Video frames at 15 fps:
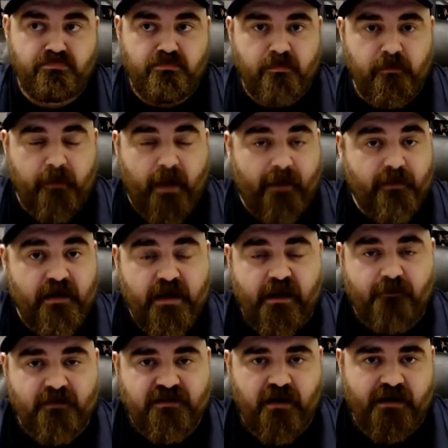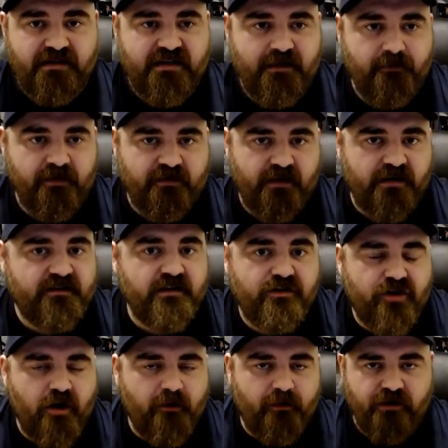maybe Hickman's on the team with Dusty
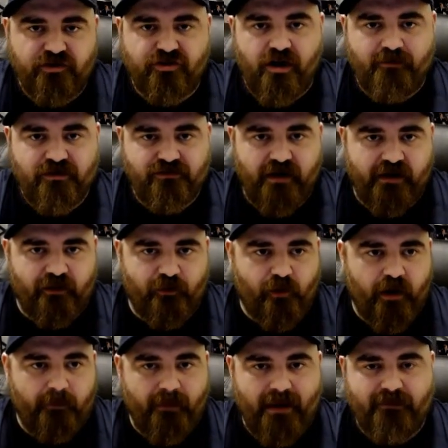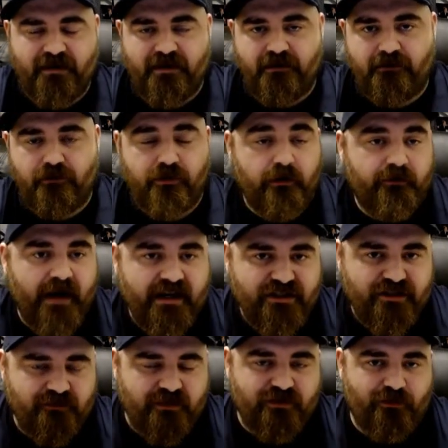Stromer and Stromer's running the one, maybe Luka
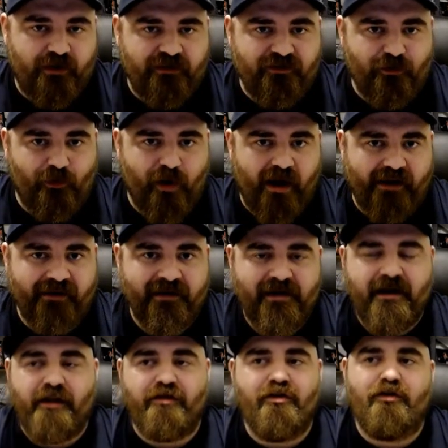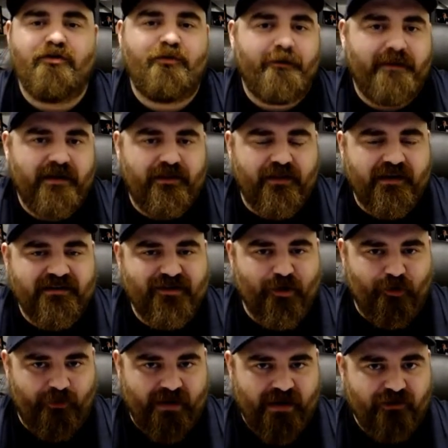Krajnovic runs the one, those would be things that
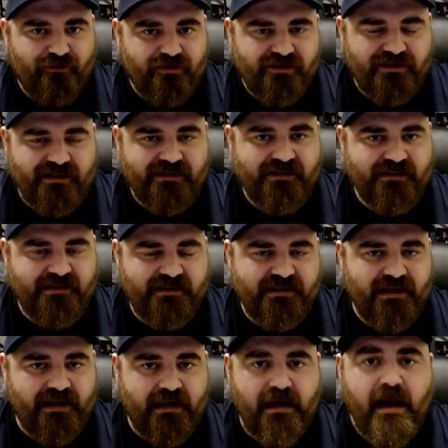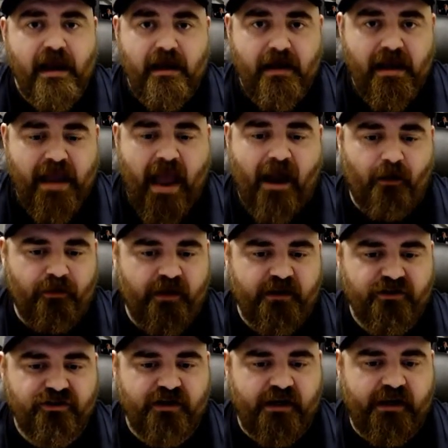would be interesting to see how they
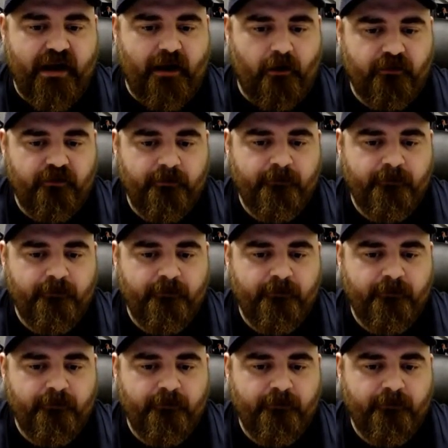shake out.